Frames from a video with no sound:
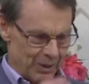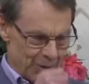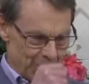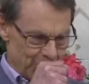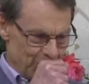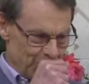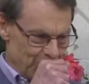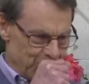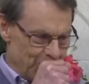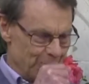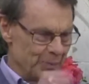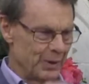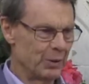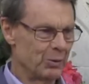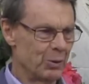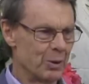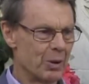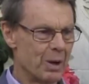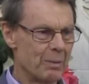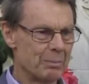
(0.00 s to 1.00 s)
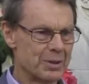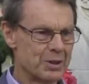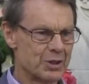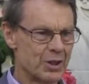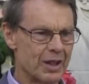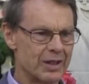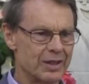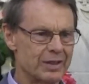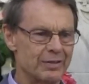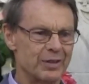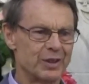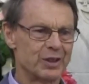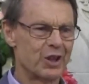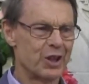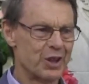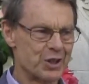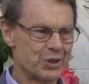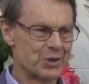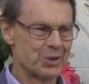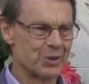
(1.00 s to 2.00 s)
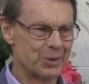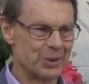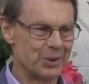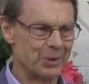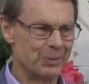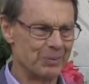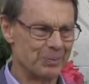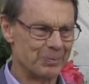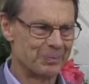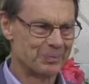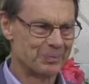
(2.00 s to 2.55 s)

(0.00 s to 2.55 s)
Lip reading: It will not be scientific, I assure you.